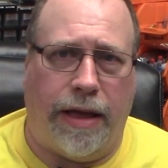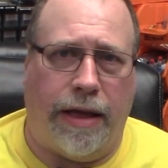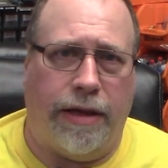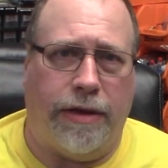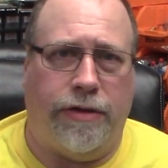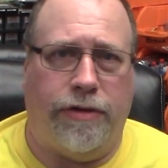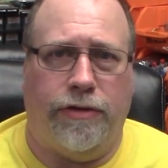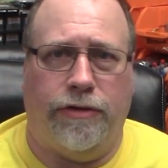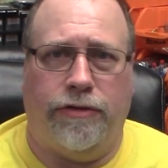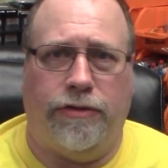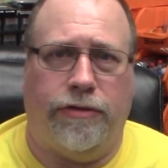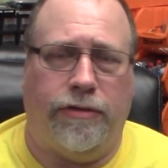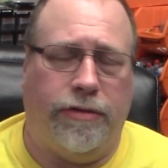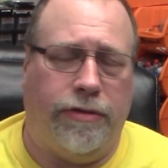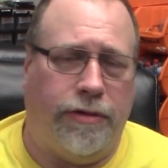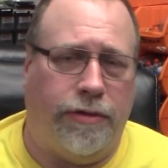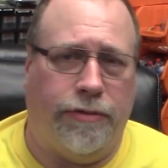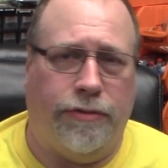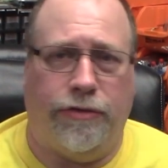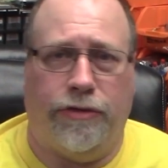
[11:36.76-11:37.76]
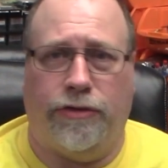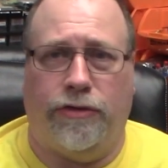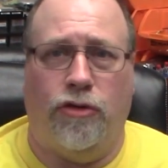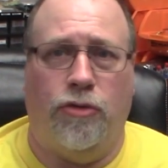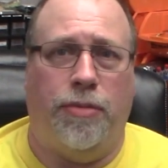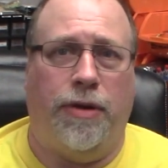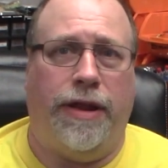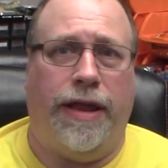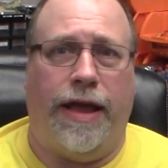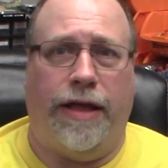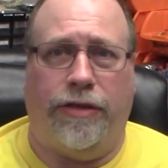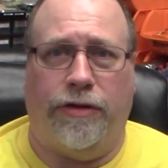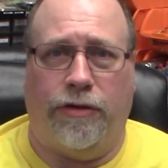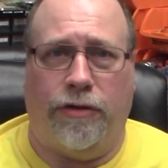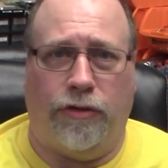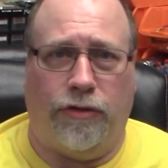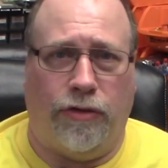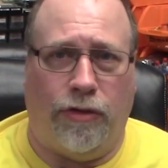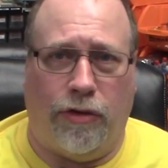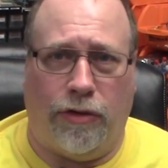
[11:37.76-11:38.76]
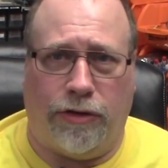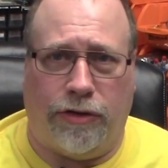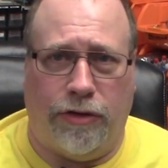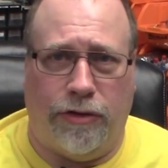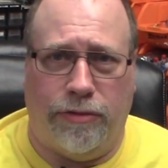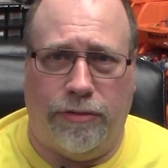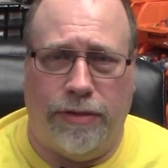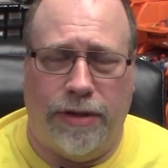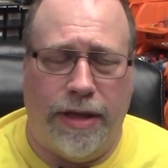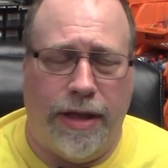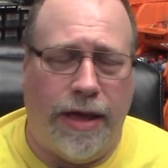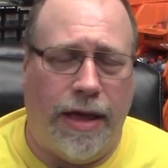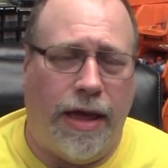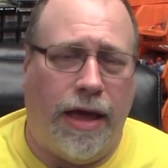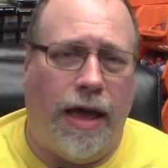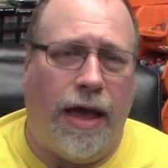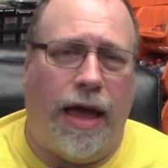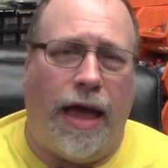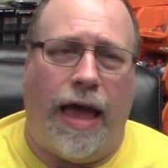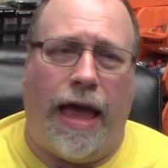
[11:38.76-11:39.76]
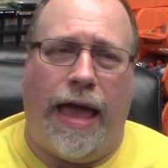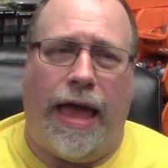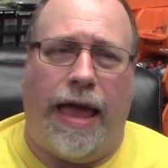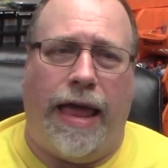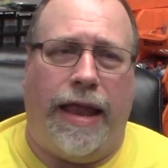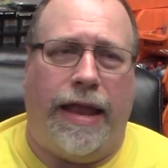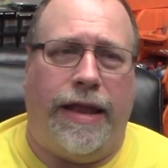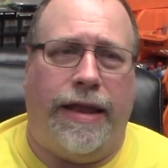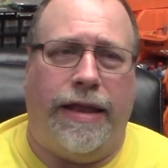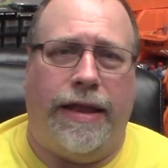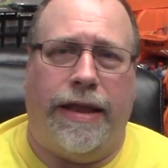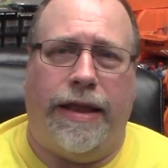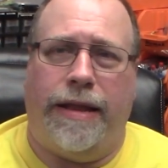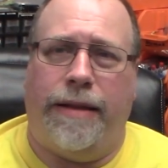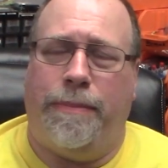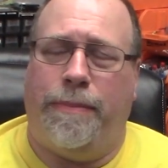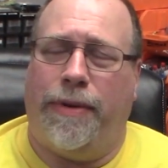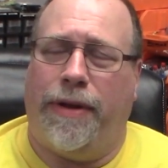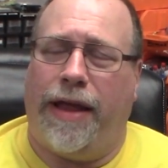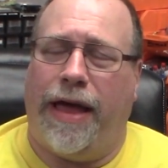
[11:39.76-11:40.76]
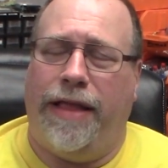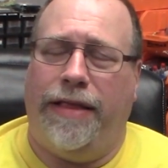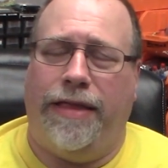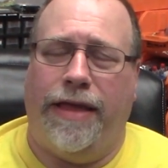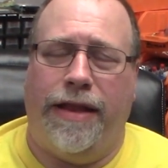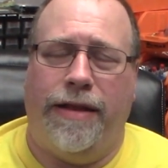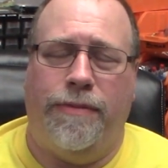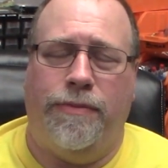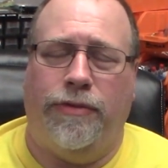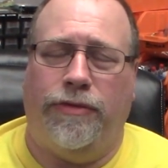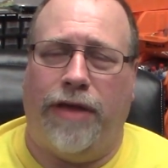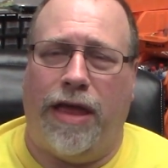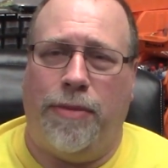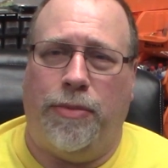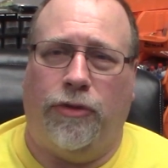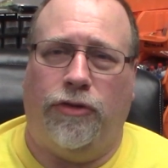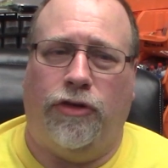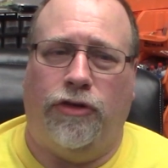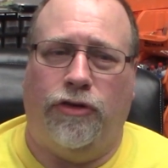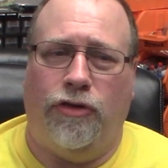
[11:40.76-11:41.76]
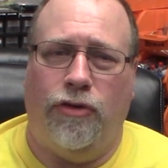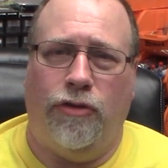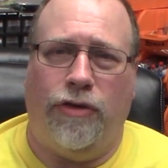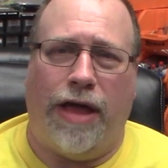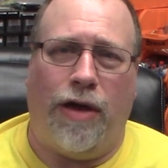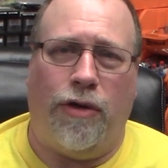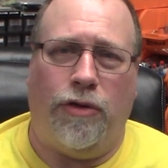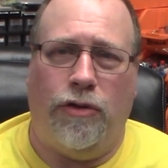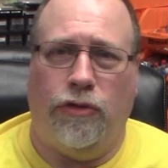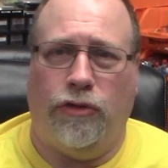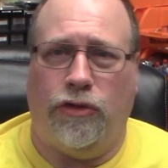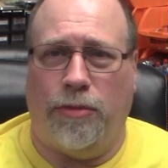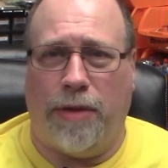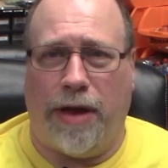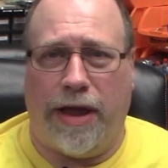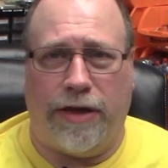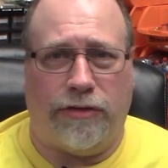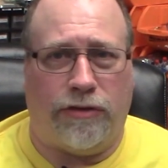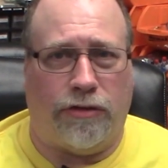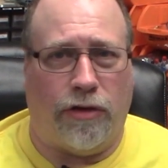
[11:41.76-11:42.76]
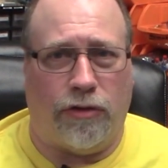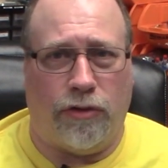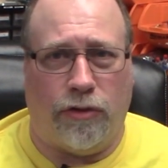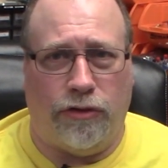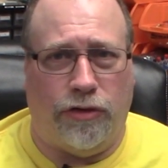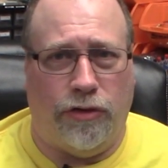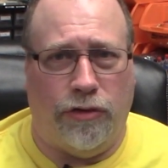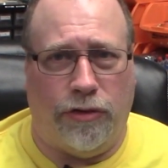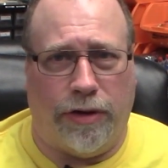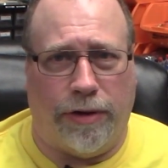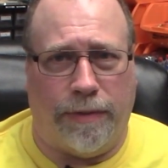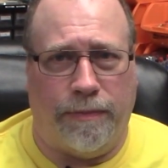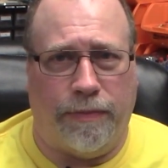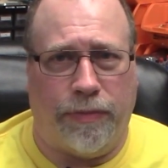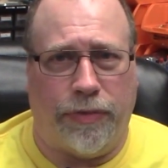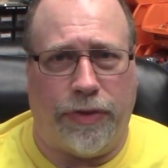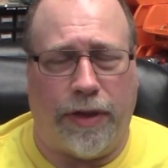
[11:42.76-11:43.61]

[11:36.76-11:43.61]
because uh, there was just nobody out there to talk to, and but I did was able to tune out using my external tuner.